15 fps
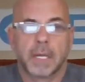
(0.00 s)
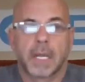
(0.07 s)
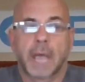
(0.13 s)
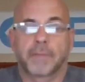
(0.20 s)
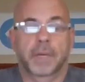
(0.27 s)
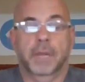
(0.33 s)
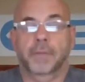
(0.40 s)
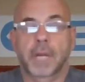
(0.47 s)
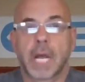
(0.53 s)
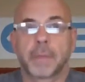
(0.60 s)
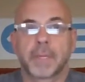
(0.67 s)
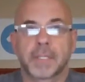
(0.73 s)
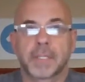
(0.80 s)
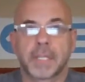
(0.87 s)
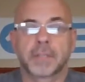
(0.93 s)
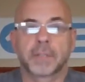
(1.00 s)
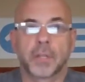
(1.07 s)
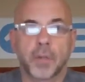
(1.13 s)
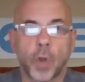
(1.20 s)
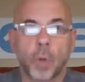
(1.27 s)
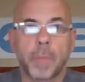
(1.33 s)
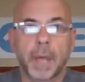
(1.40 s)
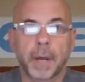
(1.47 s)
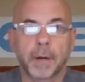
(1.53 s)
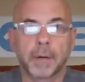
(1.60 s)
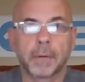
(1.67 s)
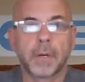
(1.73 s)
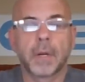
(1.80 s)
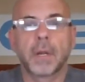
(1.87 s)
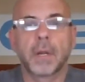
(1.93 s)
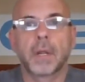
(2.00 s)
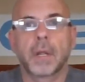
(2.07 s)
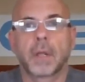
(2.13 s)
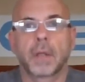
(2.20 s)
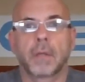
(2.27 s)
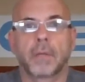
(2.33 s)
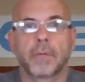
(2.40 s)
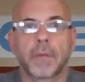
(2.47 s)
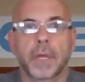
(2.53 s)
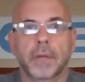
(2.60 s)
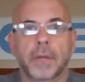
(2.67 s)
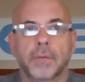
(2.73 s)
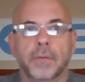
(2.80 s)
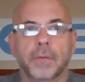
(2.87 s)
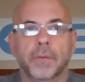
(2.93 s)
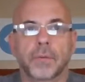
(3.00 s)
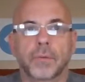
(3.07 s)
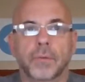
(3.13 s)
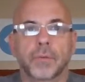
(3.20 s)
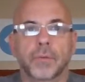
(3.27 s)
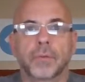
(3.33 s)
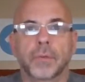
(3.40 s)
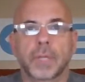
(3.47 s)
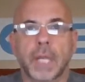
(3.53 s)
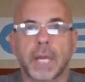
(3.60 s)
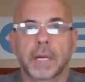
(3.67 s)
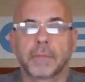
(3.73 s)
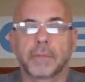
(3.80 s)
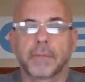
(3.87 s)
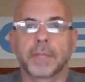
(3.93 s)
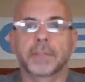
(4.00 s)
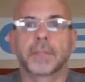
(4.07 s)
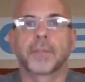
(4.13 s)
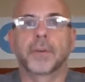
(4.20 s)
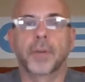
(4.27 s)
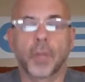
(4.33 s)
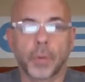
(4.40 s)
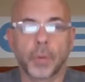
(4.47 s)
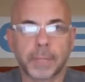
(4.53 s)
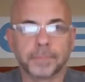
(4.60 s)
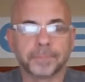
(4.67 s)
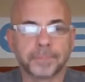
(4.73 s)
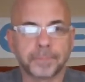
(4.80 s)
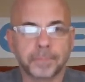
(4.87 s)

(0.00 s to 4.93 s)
have enough common sense to know better than to do the kind of things that they're doing.